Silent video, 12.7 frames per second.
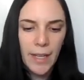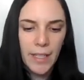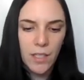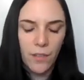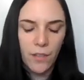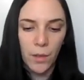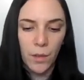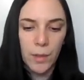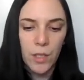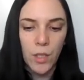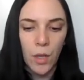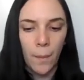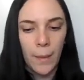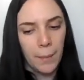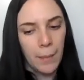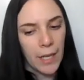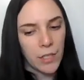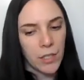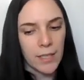It's filled with so many
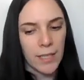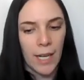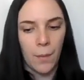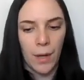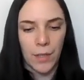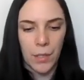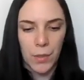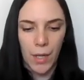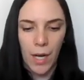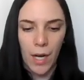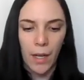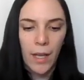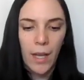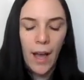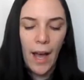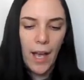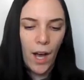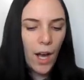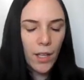pictures that I want to draw.
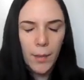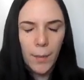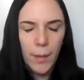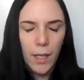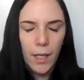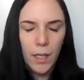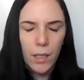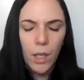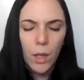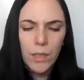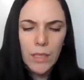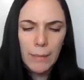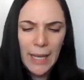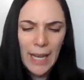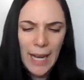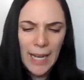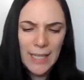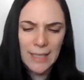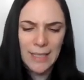I hug the book, close
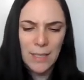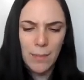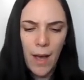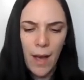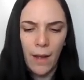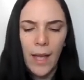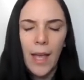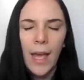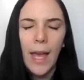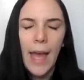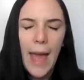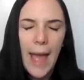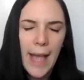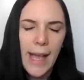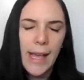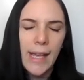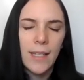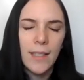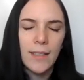my eyes, and spell
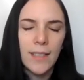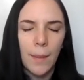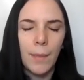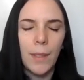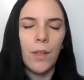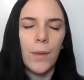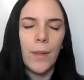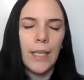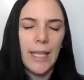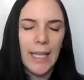AWESOME.